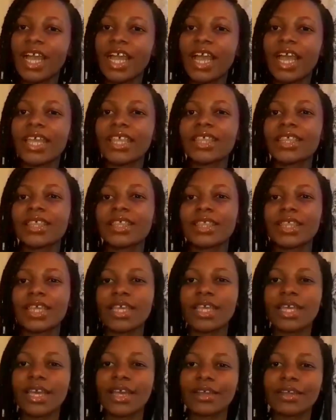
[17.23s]
I
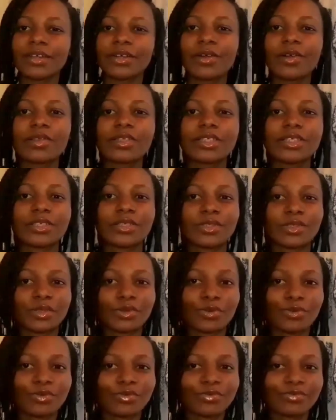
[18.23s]
think I can call it a
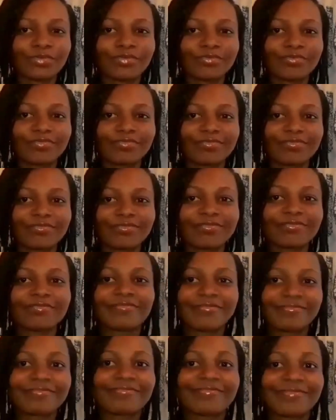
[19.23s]
show.
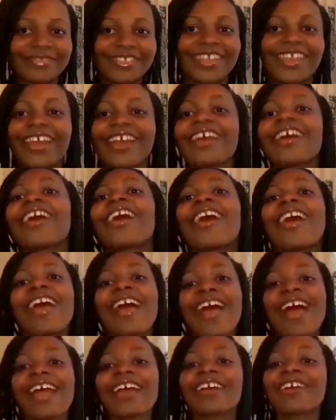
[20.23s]

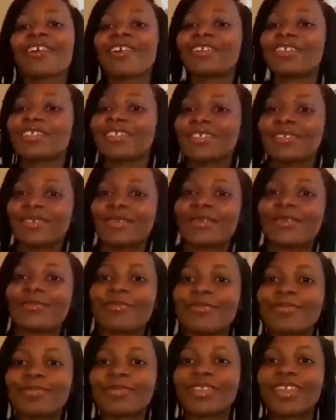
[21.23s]
I can call it a show.
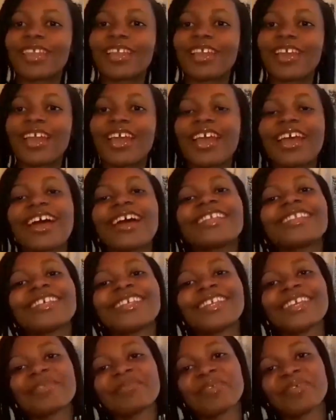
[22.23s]
And the
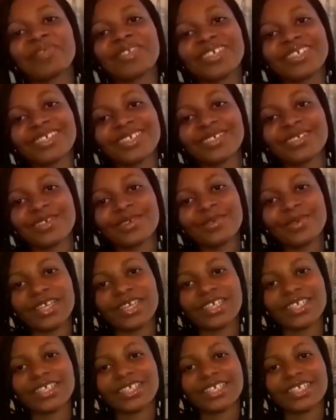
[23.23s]
name of this show
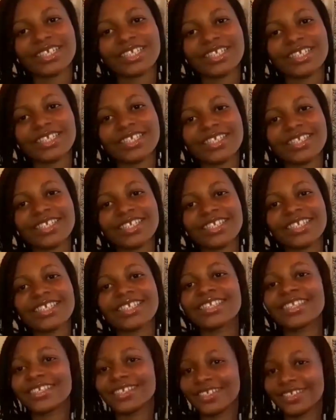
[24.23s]
is
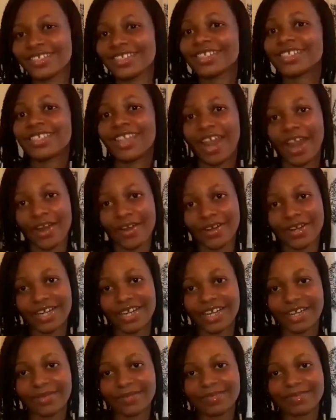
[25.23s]
The Gist
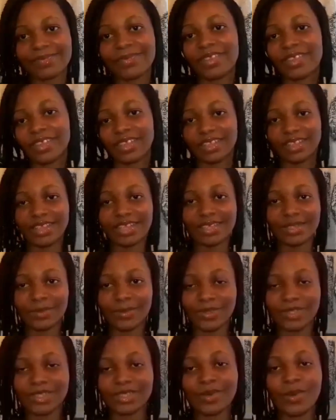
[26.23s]
Arena. That's
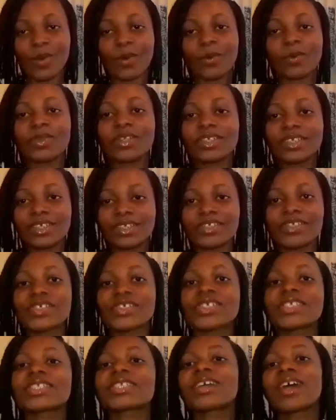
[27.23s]
what it's called, The
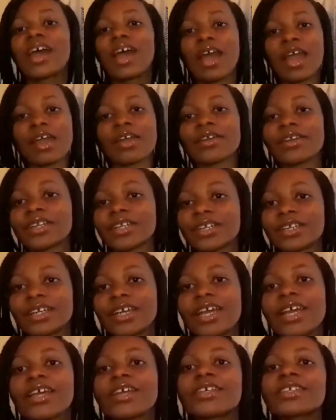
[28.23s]
Gist Arena.
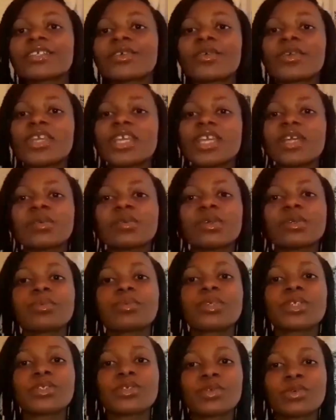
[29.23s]
So here what
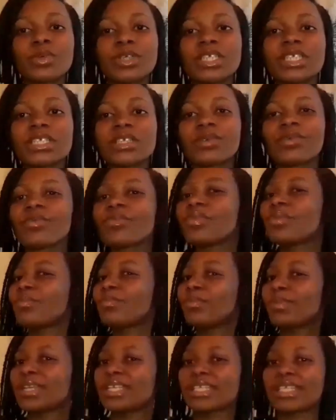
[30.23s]
we do is we
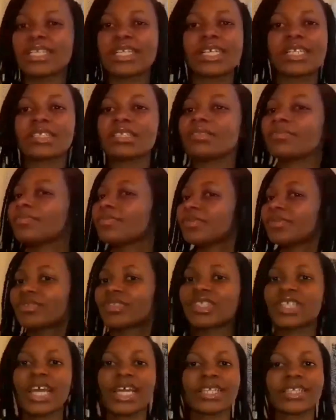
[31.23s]
basically
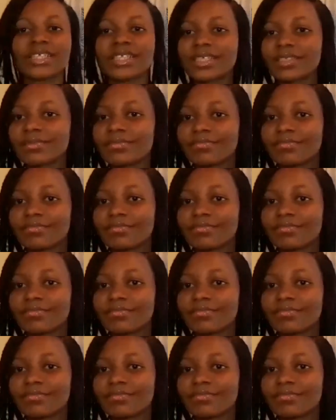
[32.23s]
chat.